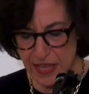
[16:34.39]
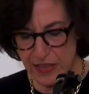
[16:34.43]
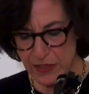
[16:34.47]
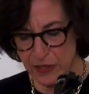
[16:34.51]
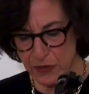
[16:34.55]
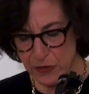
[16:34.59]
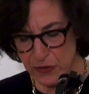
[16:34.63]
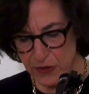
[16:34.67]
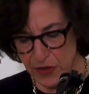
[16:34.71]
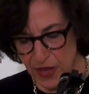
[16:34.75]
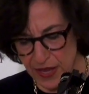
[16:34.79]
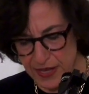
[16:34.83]
the
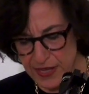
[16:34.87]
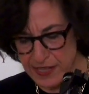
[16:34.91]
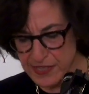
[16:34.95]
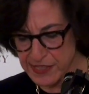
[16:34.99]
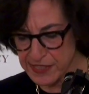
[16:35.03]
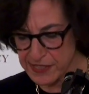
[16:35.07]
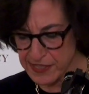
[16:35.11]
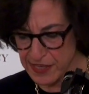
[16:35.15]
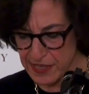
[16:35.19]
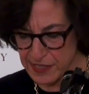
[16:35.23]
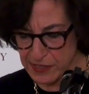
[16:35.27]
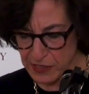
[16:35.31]
United
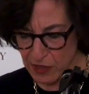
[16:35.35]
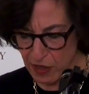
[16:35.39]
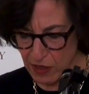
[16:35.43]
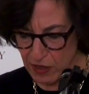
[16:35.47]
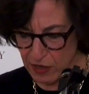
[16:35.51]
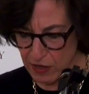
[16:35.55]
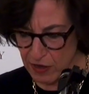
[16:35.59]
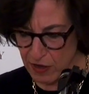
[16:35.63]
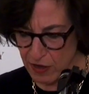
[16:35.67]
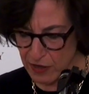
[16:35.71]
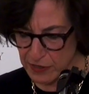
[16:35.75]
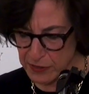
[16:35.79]
States
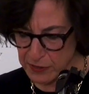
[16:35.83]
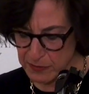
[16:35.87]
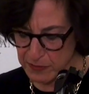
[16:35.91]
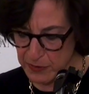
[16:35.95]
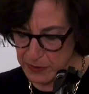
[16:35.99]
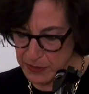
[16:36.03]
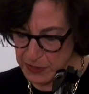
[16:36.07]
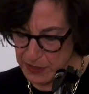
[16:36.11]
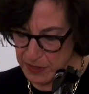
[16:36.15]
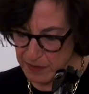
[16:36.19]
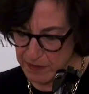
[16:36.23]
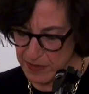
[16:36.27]
Holocaust
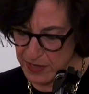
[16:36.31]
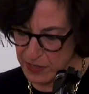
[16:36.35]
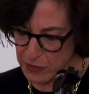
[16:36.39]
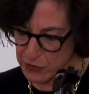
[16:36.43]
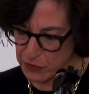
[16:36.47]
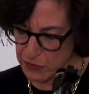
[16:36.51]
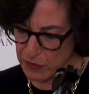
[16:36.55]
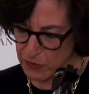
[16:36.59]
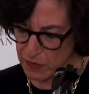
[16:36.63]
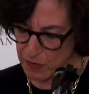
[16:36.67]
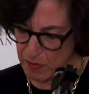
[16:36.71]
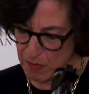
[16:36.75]
Museum
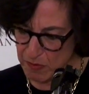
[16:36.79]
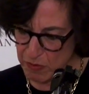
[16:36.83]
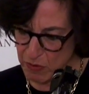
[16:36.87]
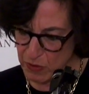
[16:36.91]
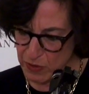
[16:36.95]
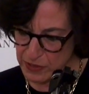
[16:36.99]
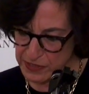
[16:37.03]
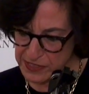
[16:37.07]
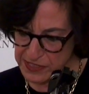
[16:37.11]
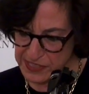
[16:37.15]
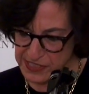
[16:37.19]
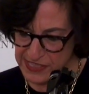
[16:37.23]
issued a
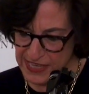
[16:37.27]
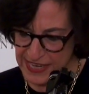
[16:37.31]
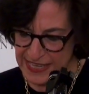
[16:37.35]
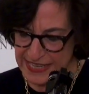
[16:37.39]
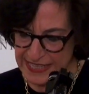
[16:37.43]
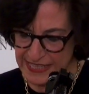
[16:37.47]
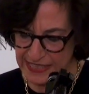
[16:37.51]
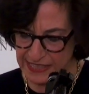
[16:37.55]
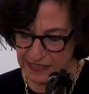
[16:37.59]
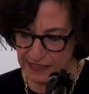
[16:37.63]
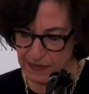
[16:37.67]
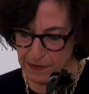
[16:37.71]
report
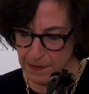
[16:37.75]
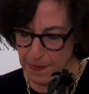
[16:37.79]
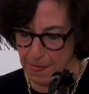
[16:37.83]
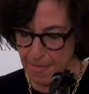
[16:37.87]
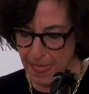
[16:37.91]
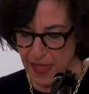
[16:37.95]
stating